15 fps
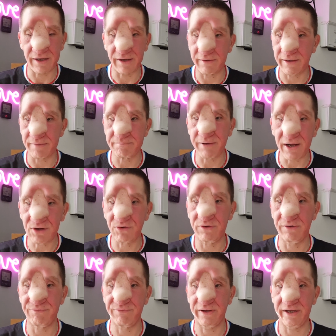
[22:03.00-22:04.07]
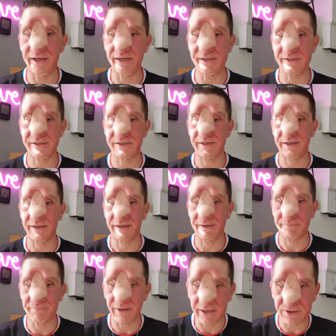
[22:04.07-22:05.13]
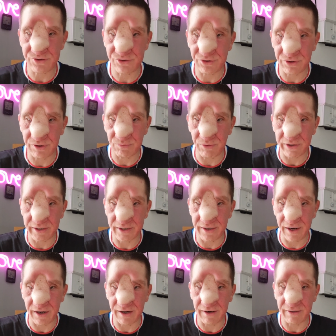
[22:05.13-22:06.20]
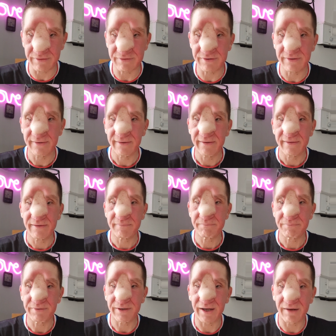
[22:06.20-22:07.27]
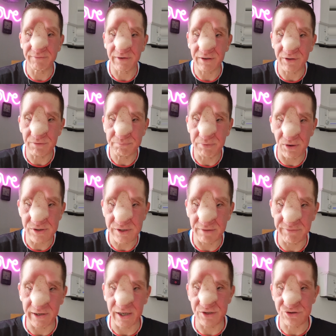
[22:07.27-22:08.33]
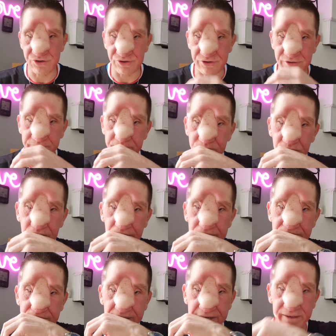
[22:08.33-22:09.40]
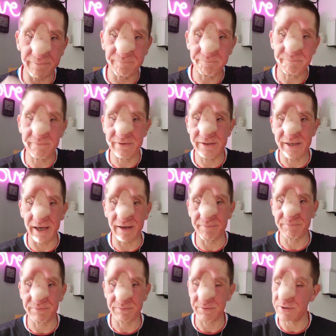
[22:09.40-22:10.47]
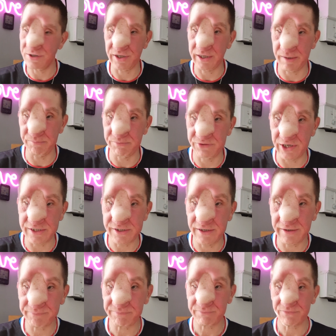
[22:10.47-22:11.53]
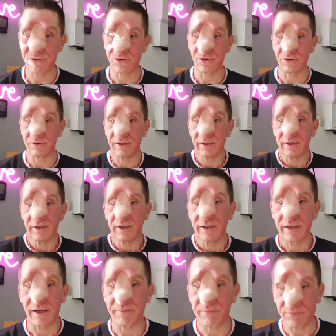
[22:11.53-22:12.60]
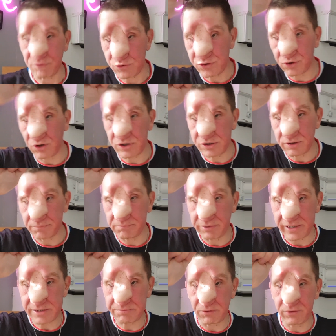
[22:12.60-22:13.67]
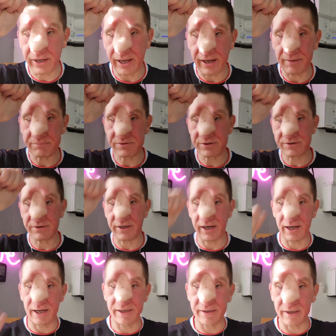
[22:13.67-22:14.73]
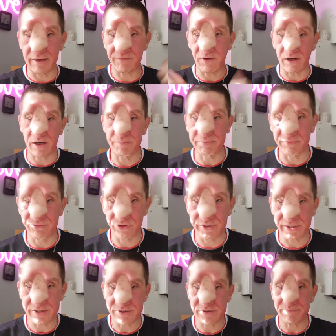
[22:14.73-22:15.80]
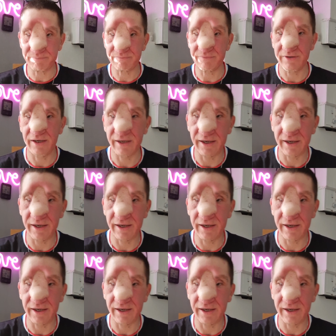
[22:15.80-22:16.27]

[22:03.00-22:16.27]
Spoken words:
yeah, get back on the phase, make sure you're working hard, but you're having a good positive attitude, and yeah, you keep chasing it. So yeah, I've also got some baseball caps, and I've got a couple of hoodies.